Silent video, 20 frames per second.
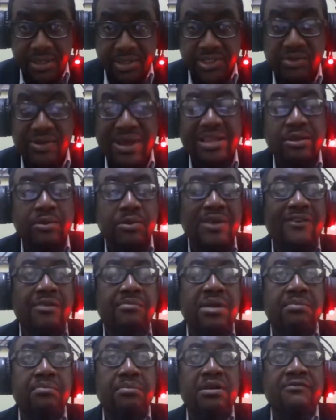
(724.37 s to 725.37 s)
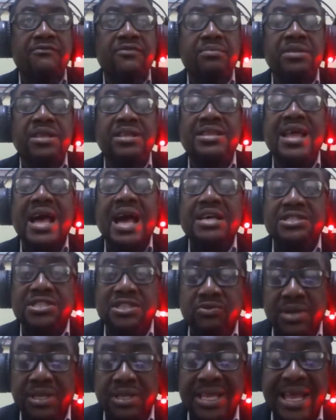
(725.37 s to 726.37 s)
So right now we have a member from the
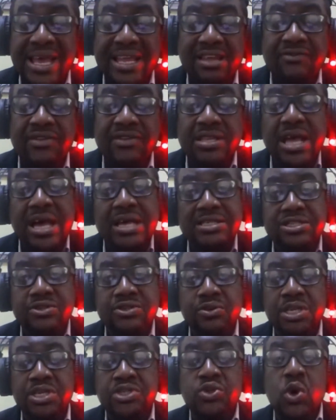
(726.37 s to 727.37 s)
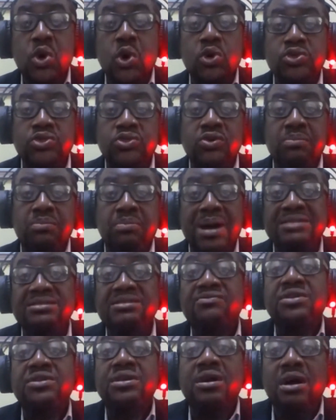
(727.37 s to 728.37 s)
Nazarene. The head of the Nazarene is also
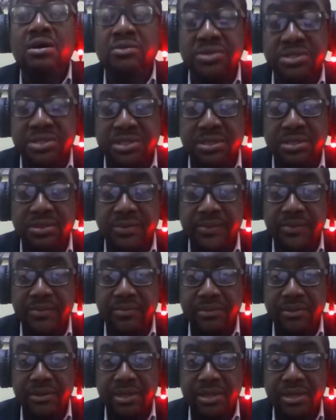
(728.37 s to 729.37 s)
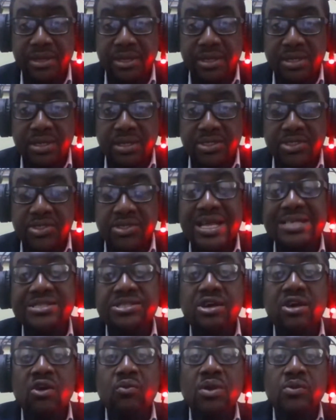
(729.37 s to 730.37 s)
part of the council. So
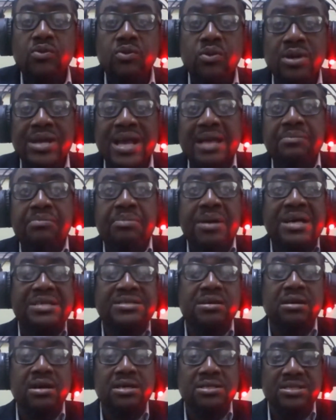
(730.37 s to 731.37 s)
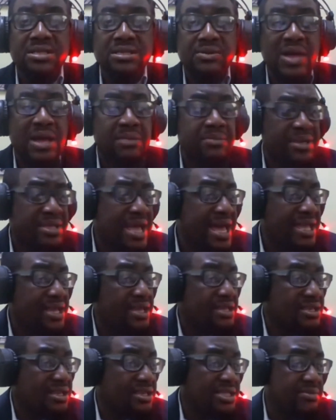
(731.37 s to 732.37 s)
that's how we work. And Pastor Austin, I mean,
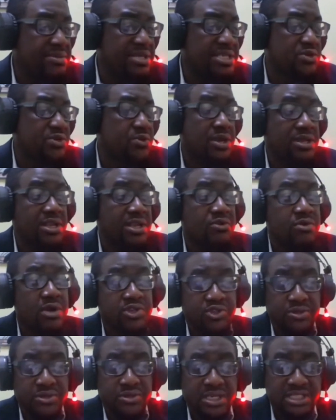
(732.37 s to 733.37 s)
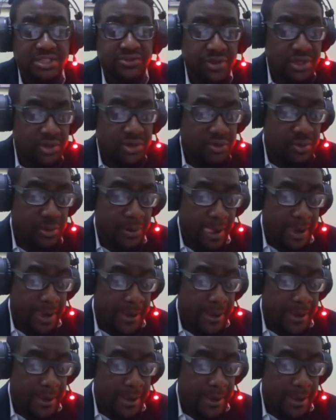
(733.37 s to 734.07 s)
let me just quickly run through this for you.